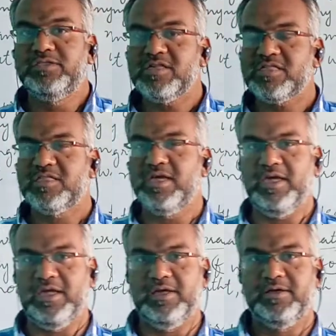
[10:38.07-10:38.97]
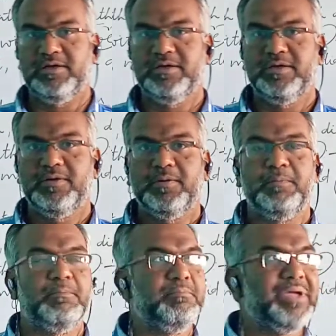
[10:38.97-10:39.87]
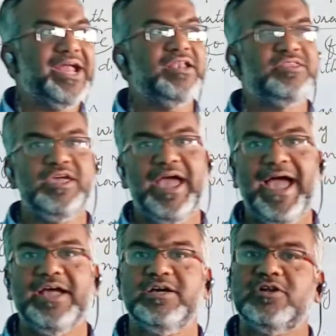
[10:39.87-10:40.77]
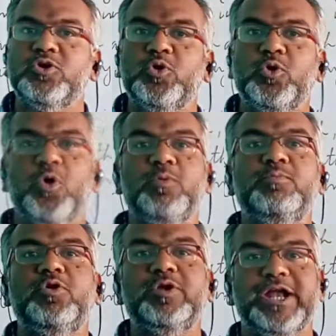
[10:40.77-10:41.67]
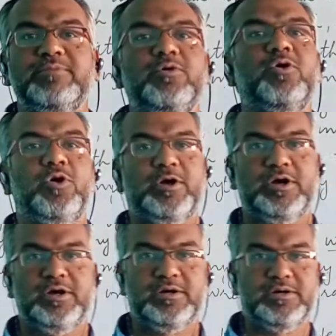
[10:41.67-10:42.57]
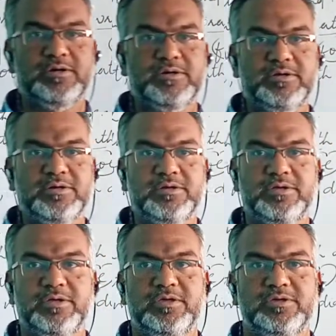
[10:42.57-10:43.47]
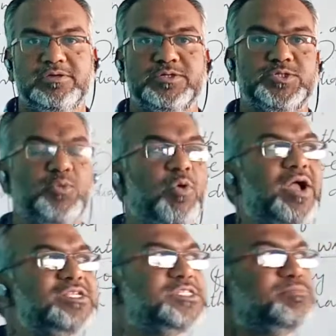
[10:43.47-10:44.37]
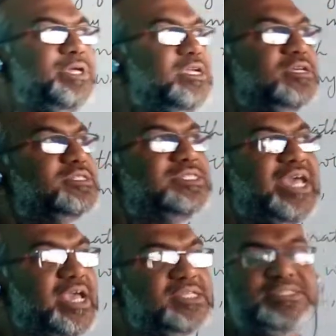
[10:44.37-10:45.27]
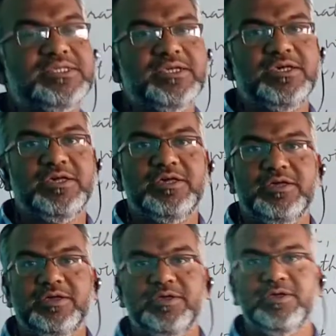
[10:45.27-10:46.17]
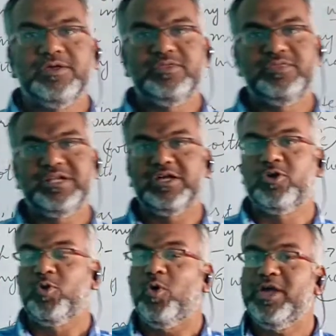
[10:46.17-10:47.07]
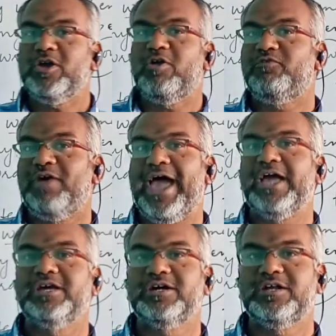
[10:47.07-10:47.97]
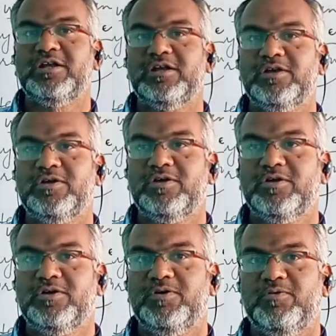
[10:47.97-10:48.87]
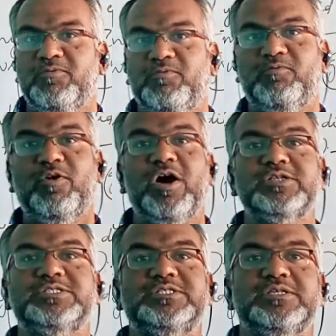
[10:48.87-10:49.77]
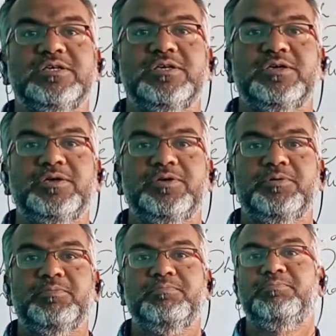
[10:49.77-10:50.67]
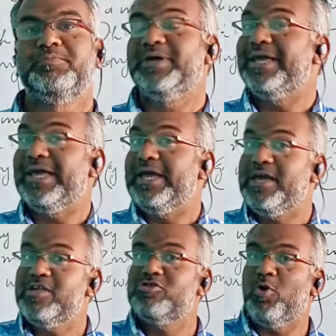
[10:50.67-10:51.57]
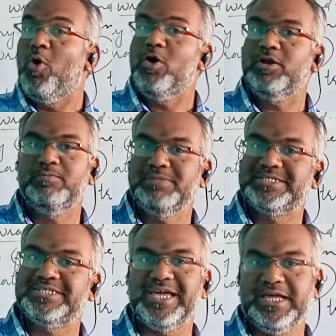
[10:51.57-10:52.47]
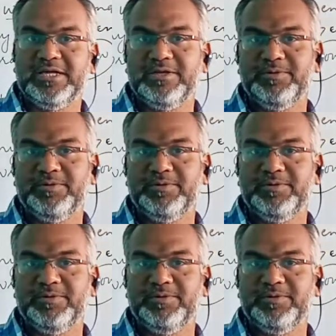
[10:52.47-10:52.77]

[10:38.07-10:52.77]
this thing made the anger grow more and more. So what the speaker says, the growing of anger was his own mistake.